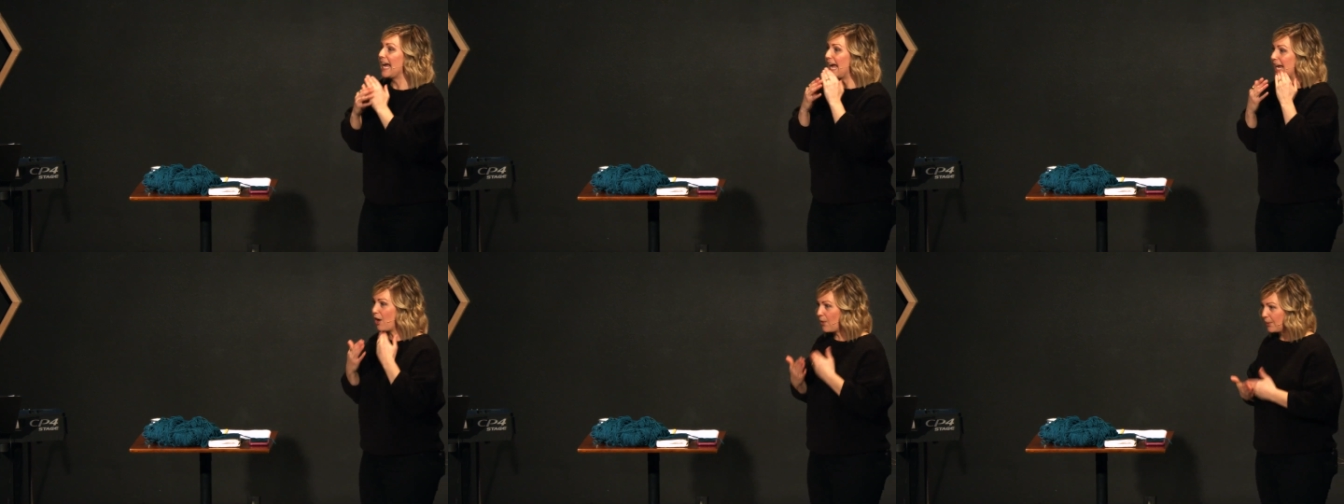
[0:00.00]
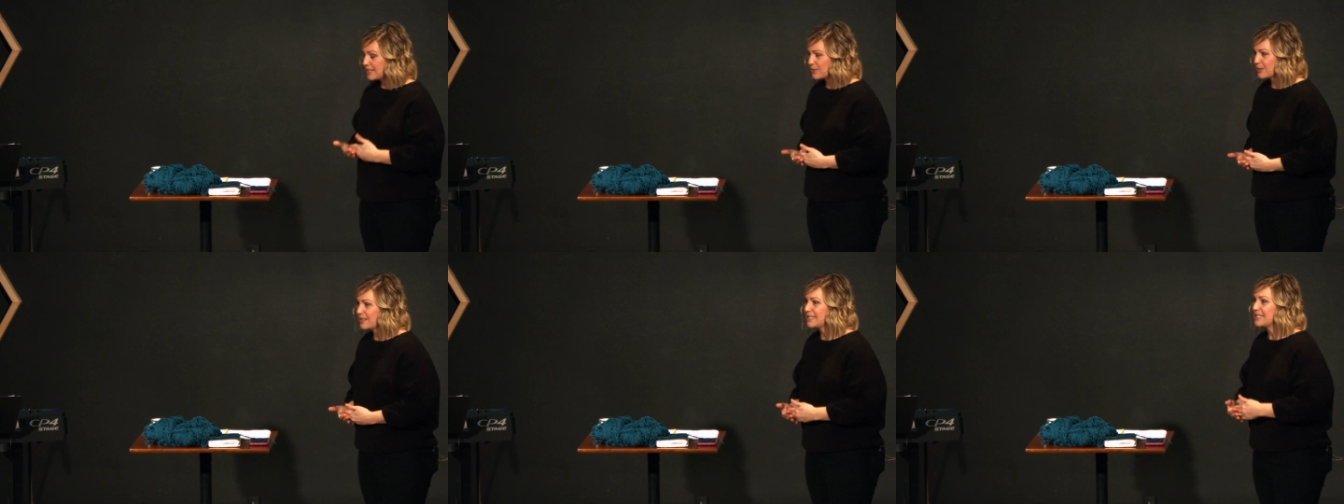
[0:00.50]
I always
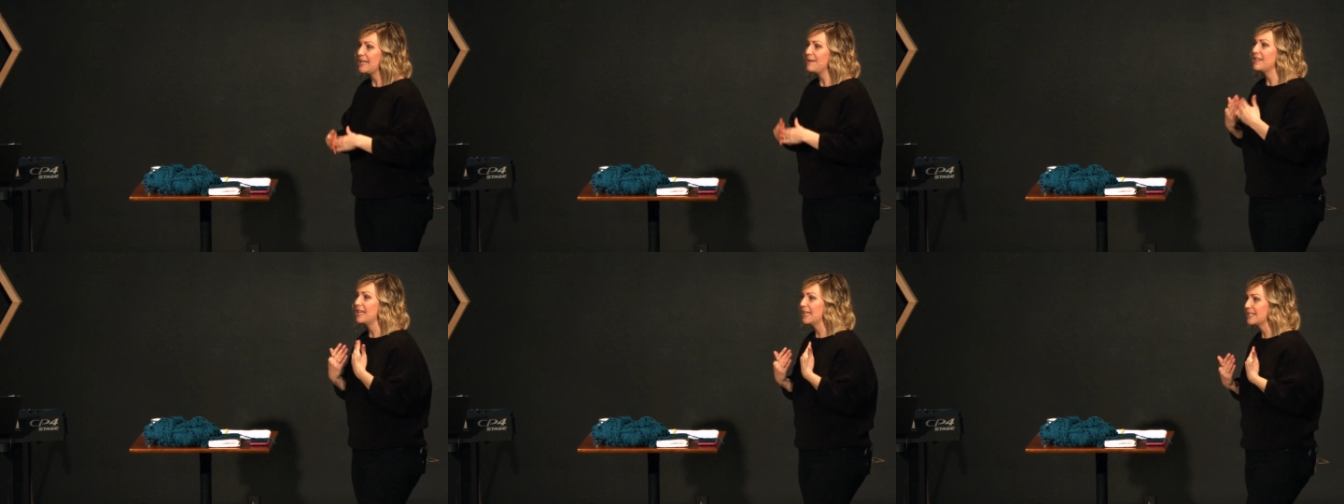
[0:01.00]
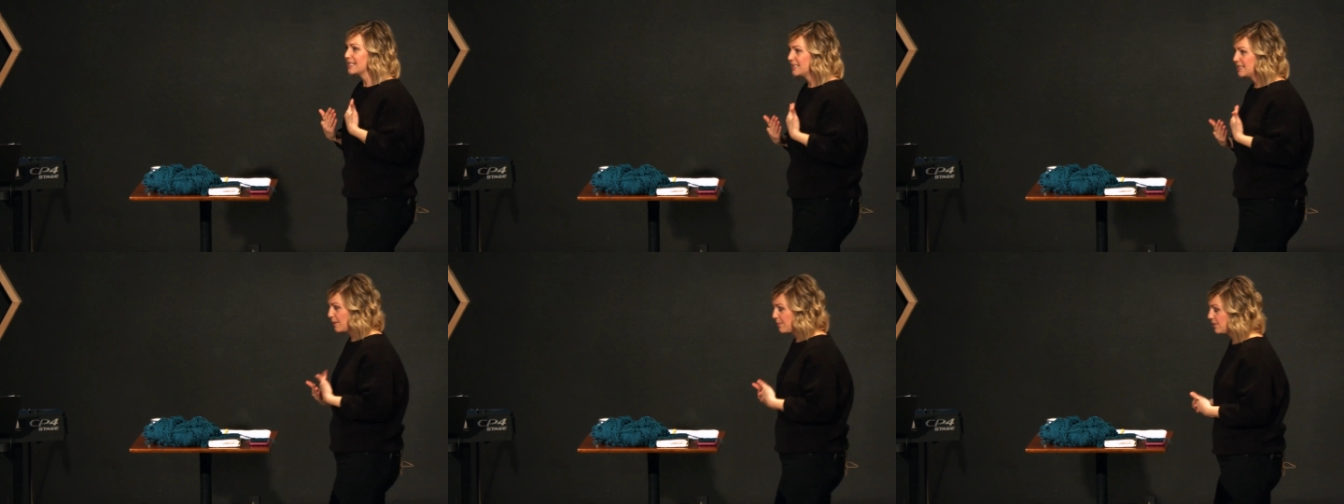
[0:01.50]
order the same thing. It's a
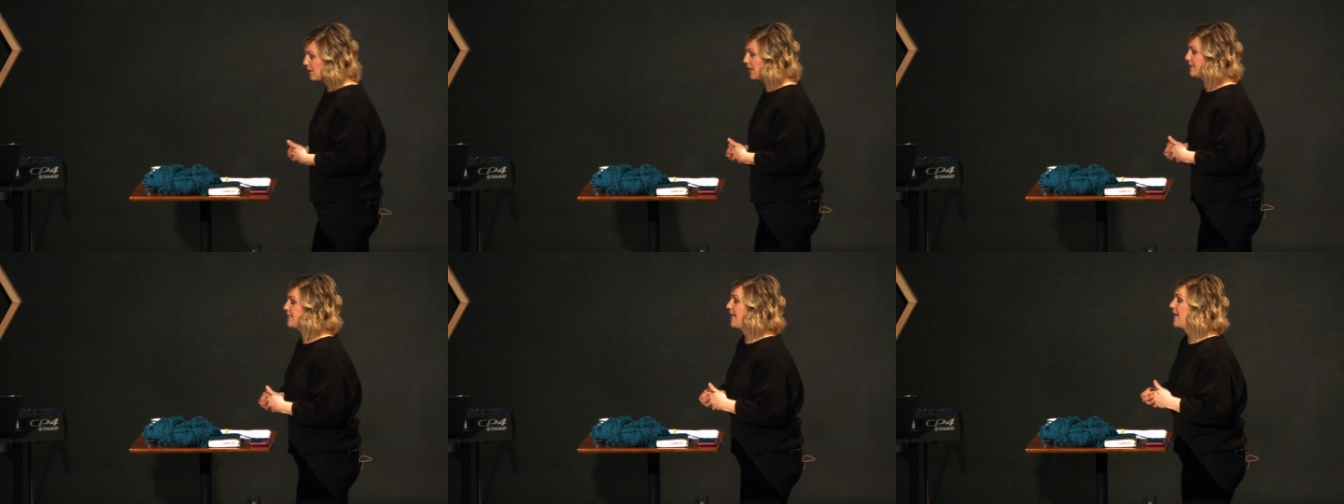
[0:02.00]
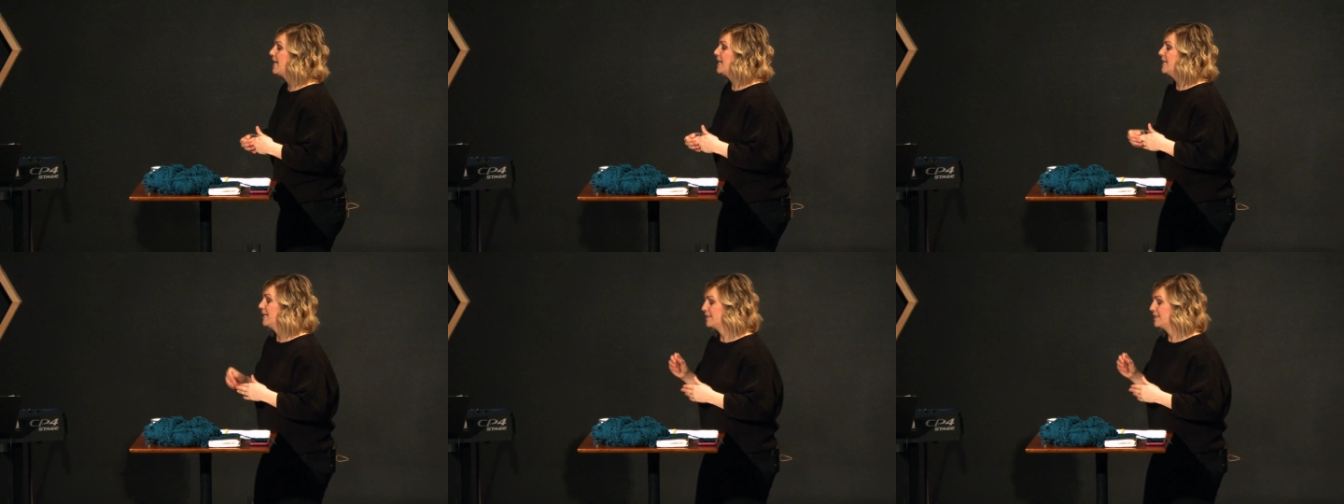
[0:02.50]
double latte, a